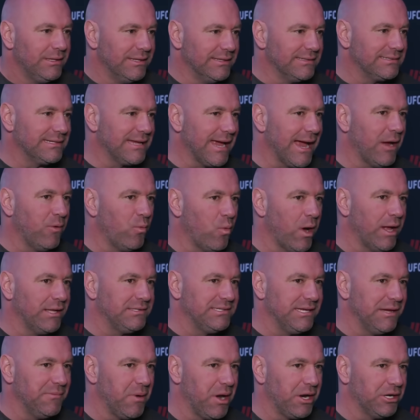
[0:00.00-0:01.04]
This guy
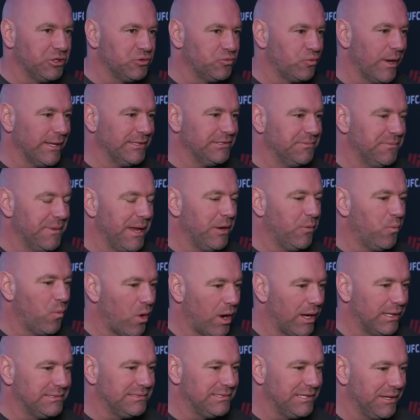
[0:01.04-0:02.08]
wants him on his resume,
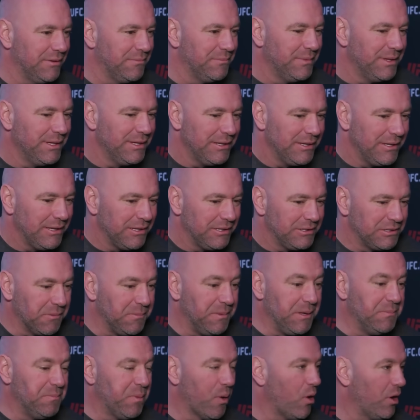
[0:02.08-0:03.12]
wants him
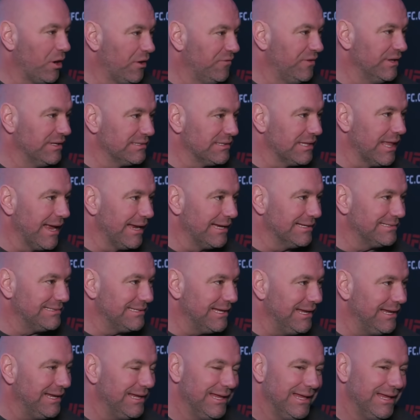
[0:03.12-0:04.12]
to be part of his legacy.